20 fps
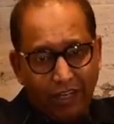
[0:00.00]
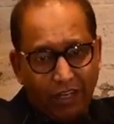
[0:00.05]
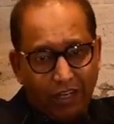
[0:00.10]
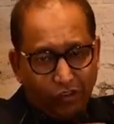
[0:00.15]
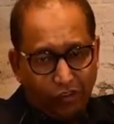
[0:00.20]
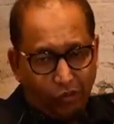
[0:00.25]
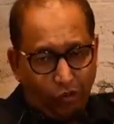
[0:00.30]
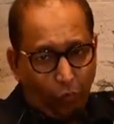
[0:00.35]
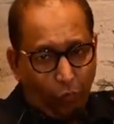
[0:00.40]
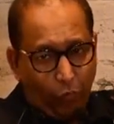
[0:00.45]

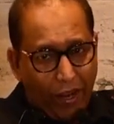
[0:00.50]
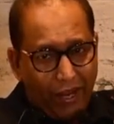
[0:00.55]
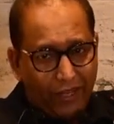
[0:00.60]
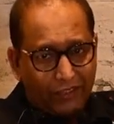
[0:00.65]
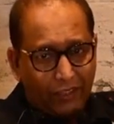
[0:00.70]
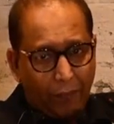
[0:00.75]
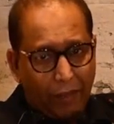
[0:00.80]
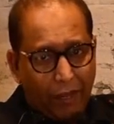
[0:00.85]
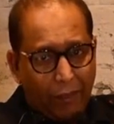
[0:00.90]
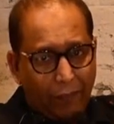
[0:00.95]
So wake
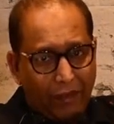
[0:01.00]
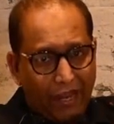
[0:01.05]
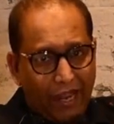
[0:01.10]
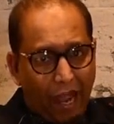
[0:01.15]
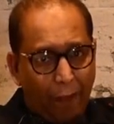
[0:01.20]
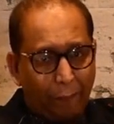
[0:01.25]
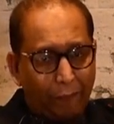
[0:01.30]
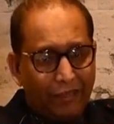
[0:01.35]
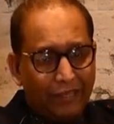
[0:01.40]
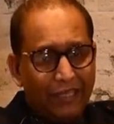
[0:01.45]
the baby
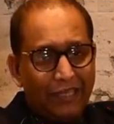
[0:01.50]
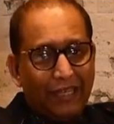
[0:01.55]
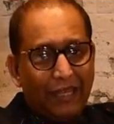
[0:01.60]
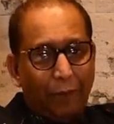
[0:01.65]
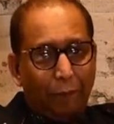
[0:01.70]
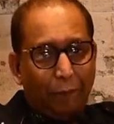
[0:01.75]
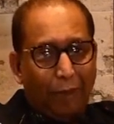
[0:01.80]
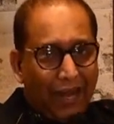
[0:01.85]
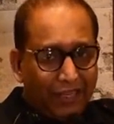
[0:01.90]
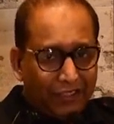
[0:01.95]
up,
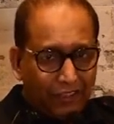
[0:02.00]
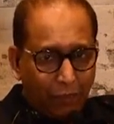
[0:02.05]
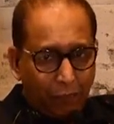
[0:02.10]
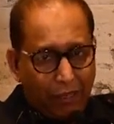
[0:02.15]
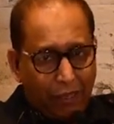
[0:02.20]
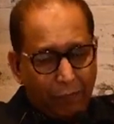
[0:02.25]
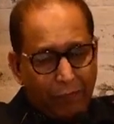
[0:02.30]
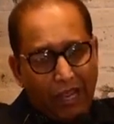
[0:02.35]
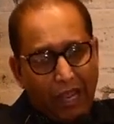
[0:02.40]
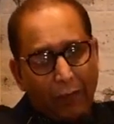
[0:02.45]
pat the
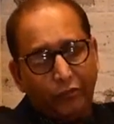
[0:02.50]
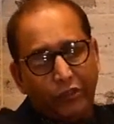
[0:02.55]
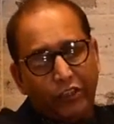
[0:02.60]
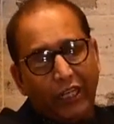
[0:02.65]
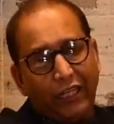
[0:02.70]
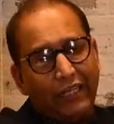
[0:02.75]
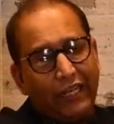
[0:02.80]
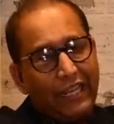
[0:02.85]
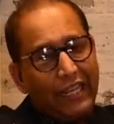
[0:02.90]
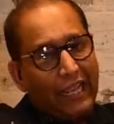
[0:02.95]
baby up
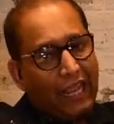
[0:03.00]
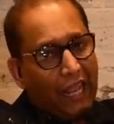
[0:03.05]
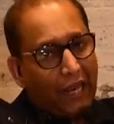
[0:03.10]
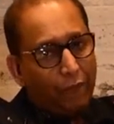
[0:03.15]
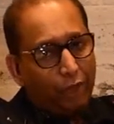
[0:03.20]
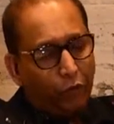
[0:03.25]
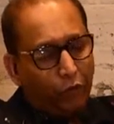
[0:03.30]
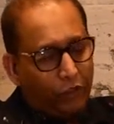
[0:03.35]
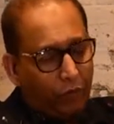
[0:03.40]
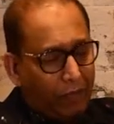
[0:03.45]
gently, and
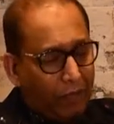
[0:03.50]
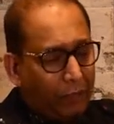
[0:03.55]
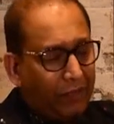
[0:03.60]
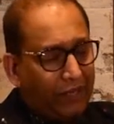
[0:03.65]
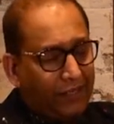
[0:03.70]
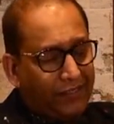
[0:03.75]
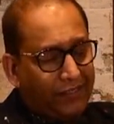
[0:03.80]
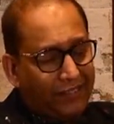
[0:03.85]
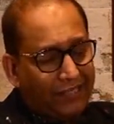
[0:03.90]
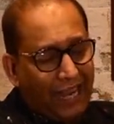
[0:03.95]
put the baby
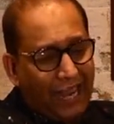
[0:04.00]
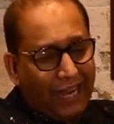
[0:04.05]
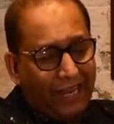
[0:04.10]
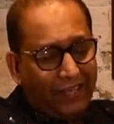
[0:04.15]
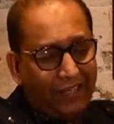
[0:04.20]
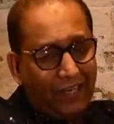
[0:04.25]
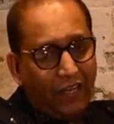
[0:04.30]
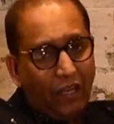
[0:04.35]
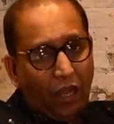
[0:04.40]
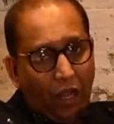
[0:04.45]
inside.